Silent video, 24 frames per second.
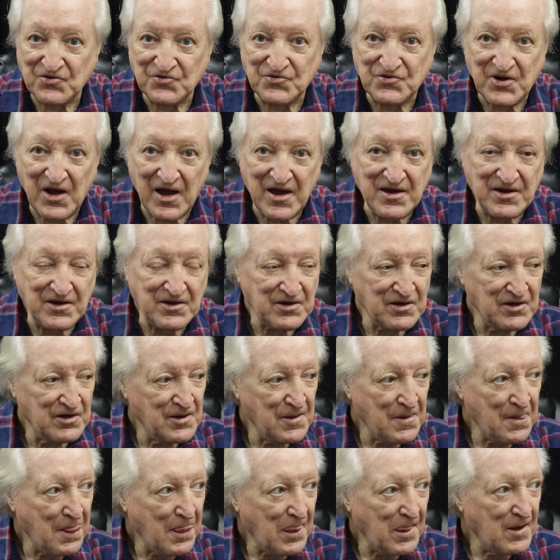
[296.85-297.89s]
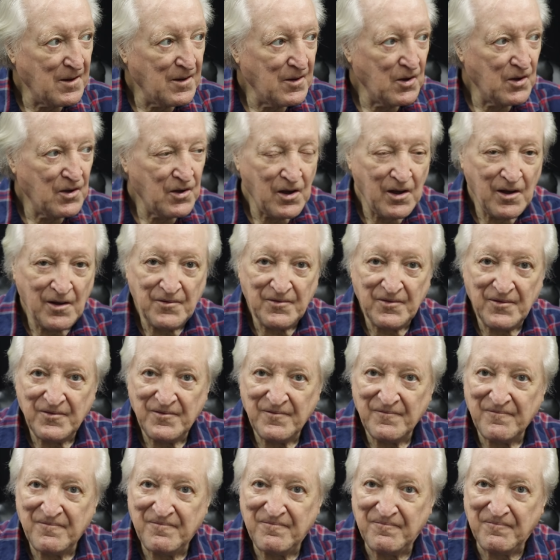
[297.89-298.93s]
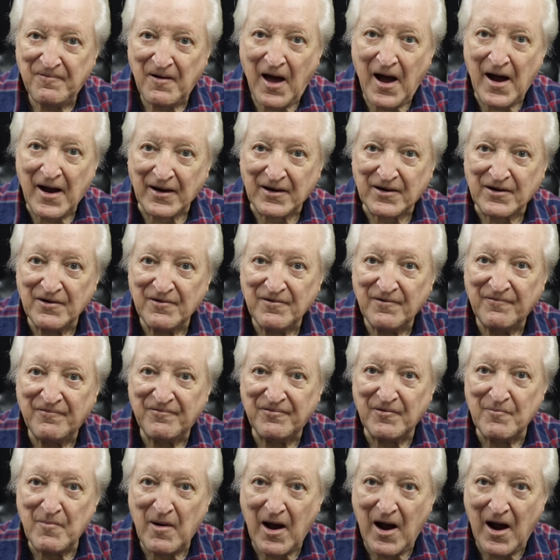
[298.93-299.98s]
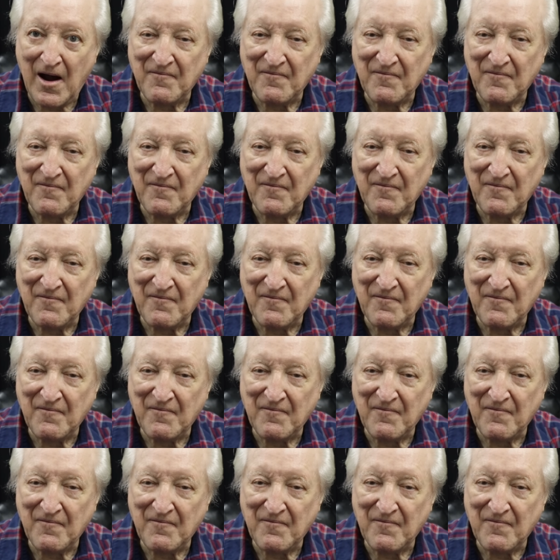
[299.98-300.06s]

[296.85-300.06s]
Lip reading: to take flack from